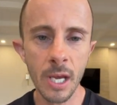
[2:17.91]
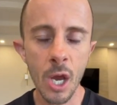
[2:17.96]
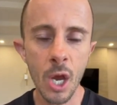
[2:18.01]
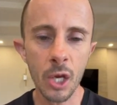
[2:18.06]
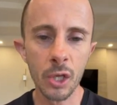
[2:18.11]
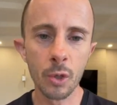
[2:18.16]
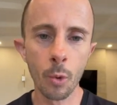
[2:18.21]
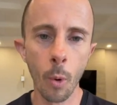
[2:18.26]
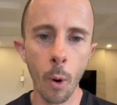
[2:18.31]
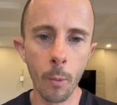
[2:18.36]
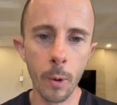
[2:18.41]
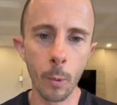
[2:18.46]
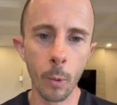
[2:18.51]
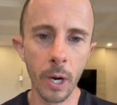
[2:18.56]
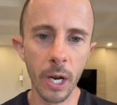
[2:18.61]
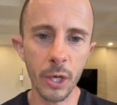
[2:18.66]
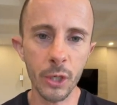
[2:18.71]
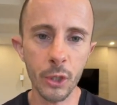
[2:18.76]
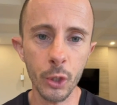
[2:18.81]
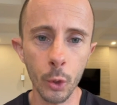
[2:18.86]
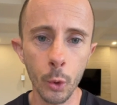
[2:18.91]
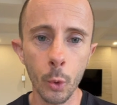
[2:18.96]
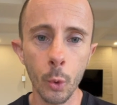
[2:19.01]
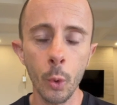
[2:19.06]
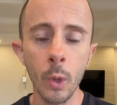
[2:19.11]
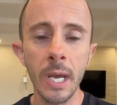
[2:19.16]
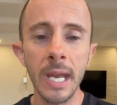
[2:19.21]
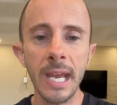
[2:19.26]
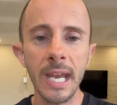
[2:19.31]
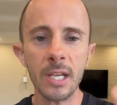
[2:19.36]
So what we wanna do
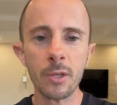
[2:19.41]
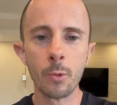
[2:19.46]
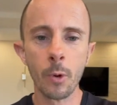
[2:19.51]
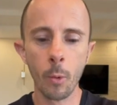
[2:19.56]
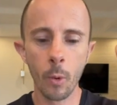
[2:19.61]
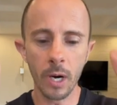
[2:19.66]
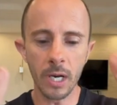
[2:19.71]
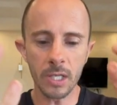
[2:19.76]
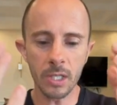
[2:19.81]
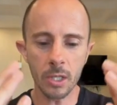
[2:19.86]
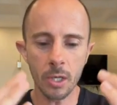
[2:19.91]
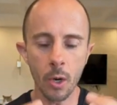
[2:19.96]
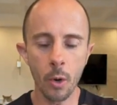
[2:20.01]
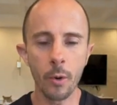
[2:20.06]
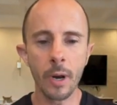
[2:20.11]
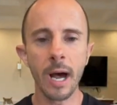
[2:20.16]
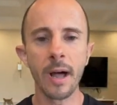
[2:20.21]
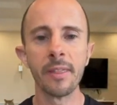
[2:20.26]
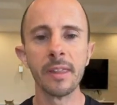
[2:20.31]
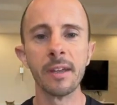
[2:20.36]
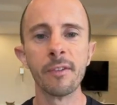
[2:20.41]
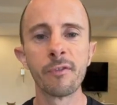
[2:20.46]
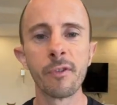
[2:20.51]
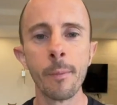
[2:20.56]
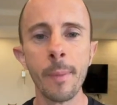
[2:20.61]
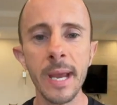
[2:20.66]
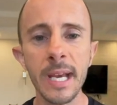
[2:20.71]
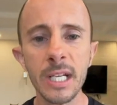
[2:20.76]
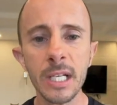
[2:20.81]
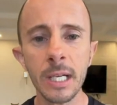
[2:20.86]
is we wanna slow down the
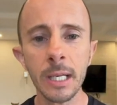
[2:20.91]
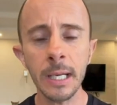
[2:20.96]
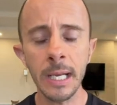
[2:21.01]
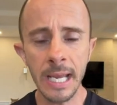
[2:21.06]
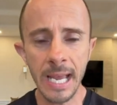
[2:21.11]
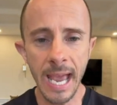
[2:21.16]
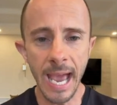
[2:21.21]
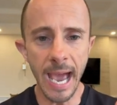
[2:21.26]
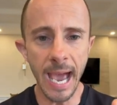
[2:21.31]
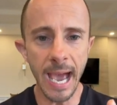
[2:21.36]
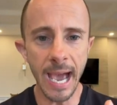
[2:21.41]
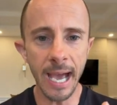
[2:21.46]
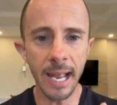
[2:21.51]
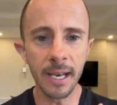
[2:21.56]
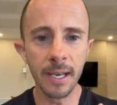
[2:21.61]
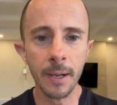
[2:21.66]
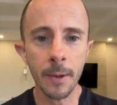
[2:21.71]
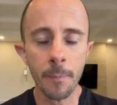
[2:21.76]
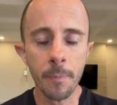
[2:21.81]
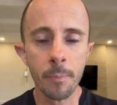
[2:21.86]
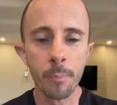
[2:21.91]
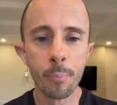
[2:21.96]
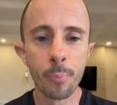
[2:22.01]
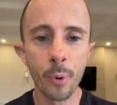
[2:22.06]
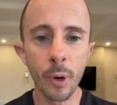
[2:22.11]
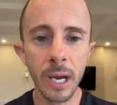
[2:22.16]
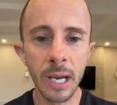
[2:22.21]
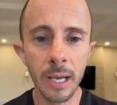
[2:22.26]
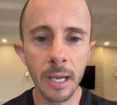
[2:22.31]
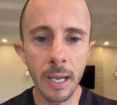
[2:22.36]
inflammation and
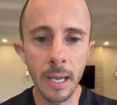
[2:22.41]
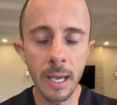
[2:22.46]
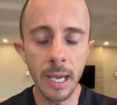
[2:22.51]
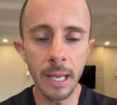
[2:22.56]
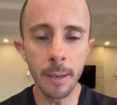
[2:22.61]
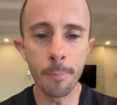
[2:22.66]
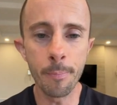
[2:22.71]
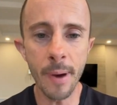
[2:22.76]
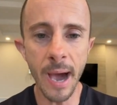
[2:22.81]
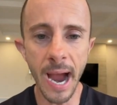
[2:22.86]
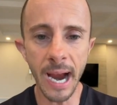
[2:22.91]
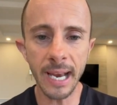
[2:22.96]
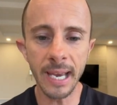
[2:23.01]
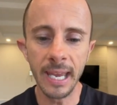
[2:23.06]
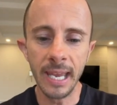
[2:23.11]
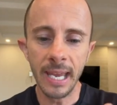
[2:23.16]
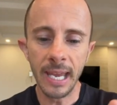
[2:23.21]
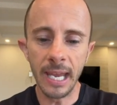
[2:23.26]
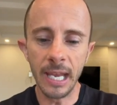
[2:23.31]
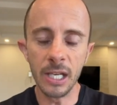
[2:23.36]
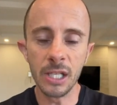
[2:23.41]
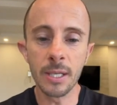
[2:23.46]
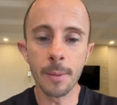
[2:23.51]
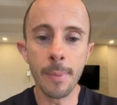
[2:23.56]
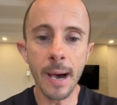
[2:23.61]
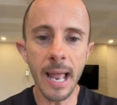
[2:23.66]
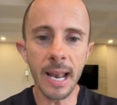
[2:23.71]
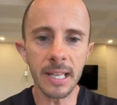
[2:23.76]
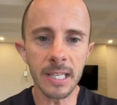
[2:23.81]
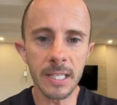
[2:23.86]
bring it back into
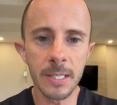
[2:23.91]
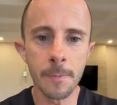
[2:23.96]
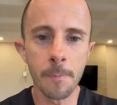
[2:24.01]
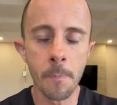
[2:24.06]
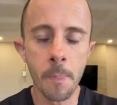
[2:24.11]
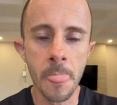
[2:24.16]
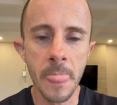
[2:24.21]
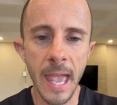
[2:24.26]
balance.